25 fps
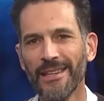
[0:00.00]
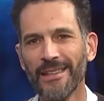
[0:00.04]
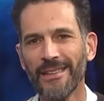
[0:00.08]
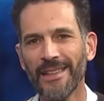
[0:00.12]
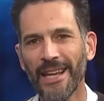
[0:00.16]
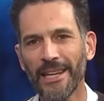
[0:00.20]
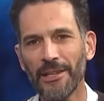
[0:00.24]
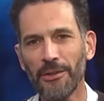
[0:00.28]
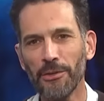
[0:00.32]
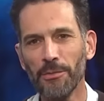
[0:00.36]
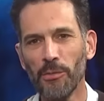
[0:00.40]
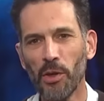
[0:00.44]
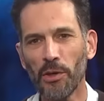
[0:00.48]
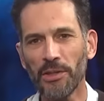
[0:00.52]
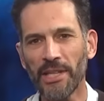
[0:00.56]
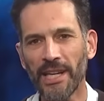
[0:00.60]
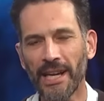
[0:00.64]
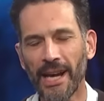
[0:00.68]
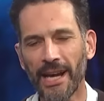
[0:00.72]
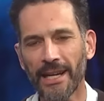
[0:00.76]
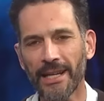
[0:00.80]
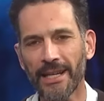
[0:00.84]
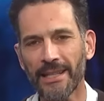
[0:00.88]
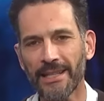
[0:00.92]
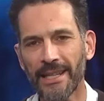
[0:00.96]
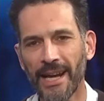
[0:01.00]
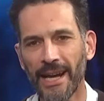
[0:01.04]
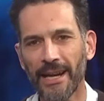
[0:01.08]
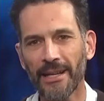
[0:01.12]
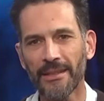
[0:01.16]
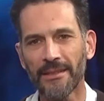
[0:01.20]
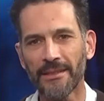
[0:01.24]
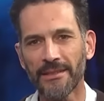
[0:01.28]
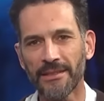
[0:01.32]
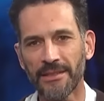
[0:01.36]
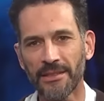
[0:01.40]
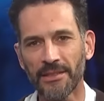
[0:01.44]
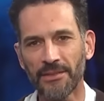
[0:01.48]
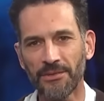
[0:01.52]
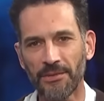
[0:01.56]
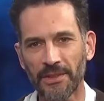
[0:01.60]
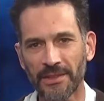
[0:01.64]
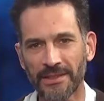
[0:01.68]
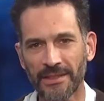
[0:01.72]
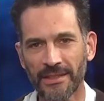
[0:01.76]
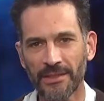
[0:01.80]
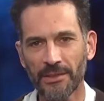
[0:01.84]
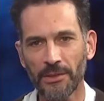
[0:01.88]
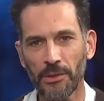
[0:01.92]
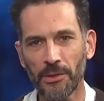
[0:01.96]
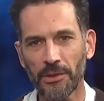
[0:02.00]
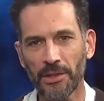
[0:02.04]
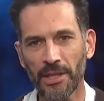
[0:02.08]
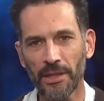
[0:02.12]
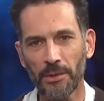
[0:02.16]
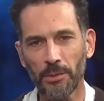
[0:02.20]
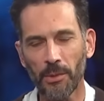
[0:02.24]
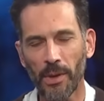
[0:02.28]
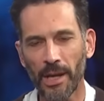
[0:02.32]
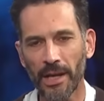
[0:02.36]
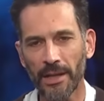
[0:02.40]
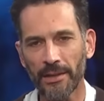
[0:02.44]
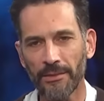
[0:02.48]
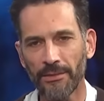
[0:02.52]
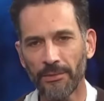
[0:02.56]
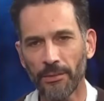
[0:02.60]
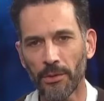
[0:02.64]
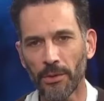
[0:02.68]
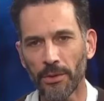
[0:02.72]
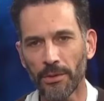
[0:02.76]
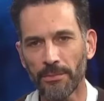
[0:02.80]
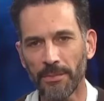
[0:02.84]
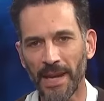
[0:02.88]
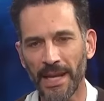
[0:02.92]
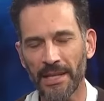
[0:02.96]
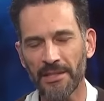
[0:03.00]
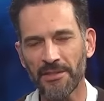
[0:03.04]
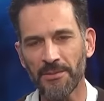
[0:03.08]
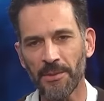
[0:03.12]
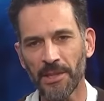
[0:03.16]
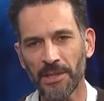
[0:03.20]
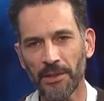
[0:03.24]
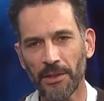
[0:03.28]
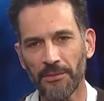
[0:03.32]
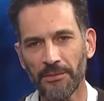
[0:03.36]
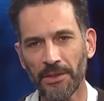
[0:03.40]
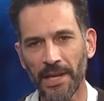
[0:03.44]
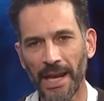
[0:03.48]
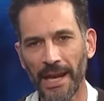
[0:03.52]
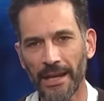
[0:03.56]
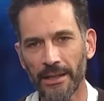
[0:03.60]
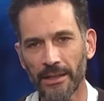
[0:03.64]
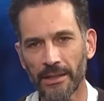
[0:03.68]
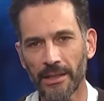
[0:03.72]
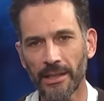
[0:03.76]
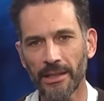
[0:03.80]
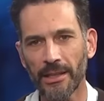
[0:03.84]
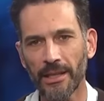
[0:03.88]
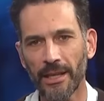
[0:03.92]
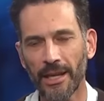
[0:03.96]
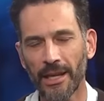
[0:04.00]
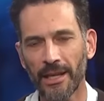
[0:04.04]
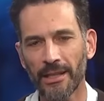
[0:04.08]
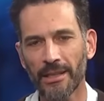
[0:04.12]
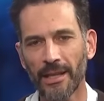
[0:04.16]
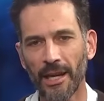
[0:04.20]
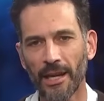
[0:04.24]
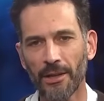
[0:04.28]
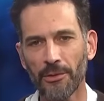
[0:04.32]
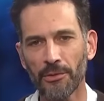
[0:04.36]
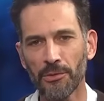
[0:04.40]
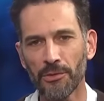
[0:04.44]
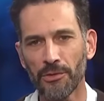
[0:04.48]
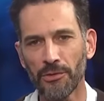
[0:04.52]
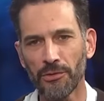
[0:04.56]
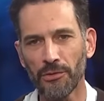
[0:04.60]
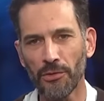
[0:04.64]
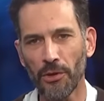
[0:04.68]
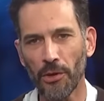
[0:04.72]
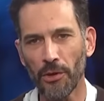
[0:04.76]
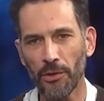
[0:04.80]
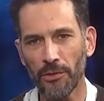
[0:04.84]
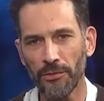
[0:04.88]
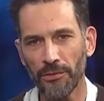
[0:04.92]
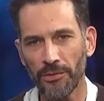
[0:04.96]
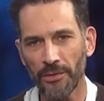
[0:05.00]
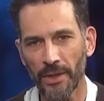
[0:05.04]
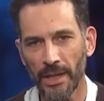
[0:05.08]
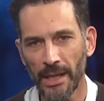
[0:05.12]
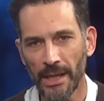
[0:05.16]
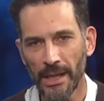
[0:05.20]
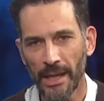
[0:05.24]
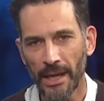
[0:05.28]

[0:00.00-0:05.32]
Thank you, Mordechai Kedar. This is Francisco Gil-White for Management of Reality and Arutz Tov.